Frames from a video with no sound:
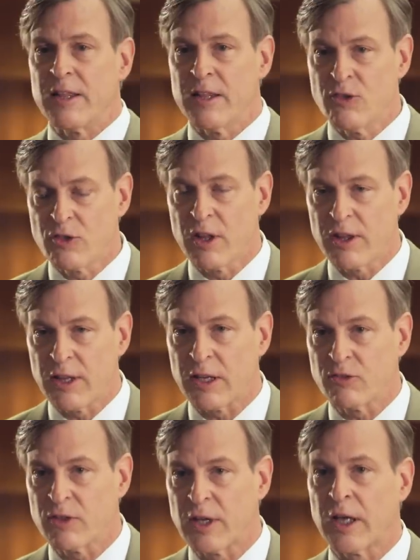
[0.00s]
These are the
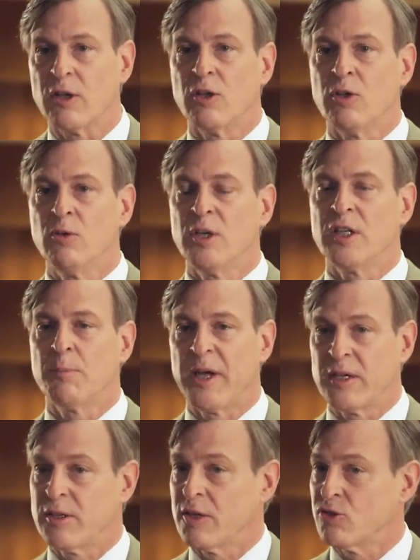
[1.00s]
things that you need to
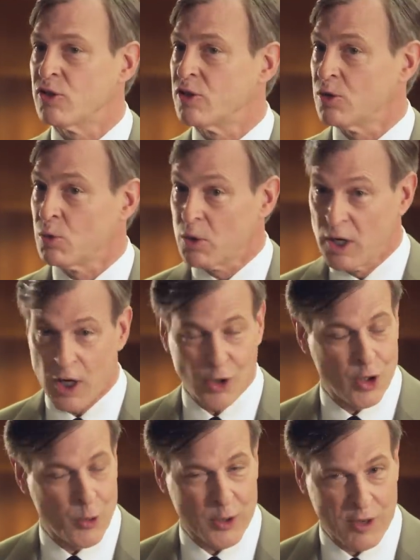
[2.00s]
pay attention to
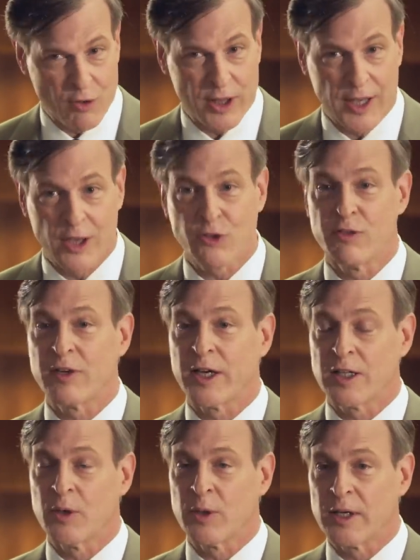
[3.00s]
along with everything else you've
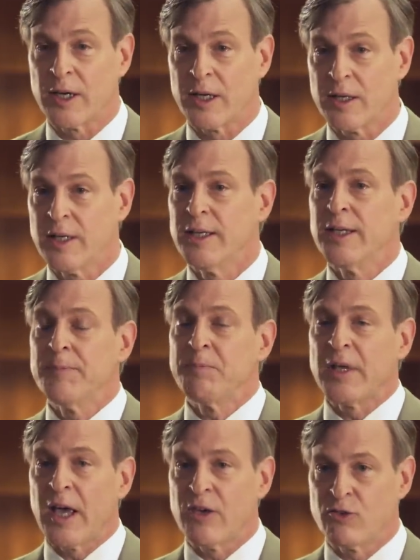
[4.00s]
got going on
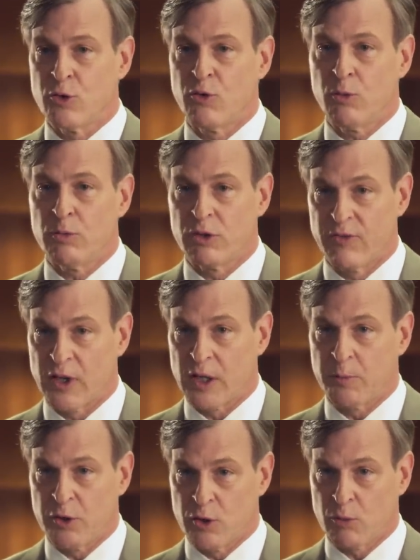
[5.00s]
as you
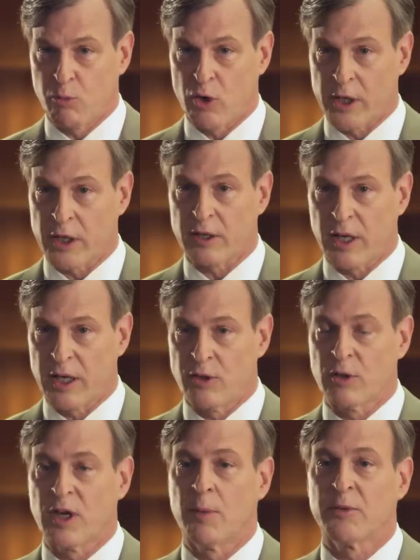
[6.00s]
develop your product and
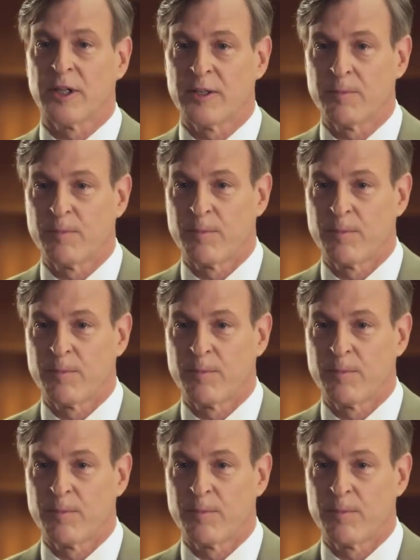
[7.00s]
your company.